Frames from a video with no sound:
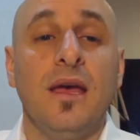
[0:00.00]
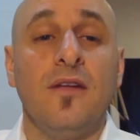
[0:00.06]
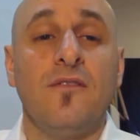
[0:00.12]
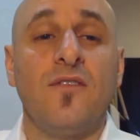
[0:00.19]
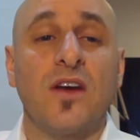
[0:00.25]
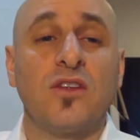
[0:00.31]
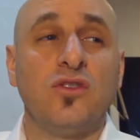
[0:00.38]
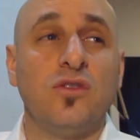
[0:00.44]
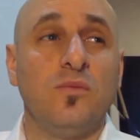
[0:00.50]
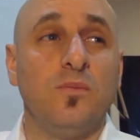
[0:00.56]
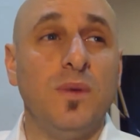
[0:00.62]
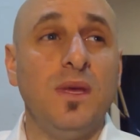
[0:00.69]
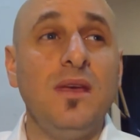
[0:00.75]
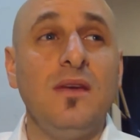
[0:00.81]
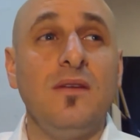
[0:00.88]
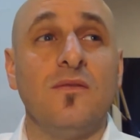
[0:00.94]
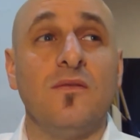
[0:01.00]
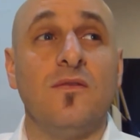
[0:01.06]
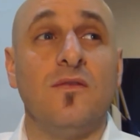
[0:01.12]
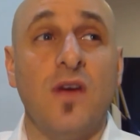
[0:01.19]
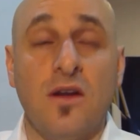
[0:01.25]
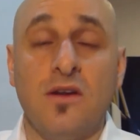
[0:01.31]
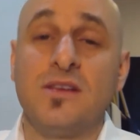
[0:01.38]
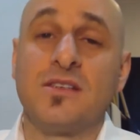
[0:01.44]
In fact, you'd be
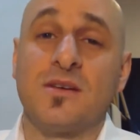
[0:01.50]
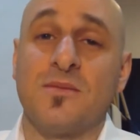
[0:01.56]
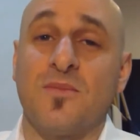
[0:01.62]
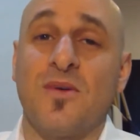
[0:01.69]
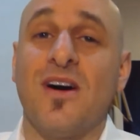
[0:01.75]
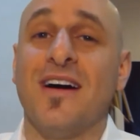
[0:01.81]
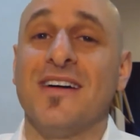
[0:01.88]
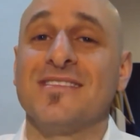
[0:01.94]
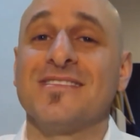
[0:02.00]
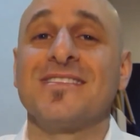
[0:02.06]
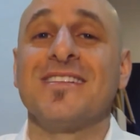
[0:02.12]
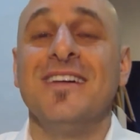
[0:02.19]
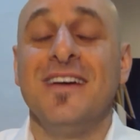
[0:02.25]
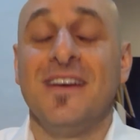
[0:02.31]
very surprised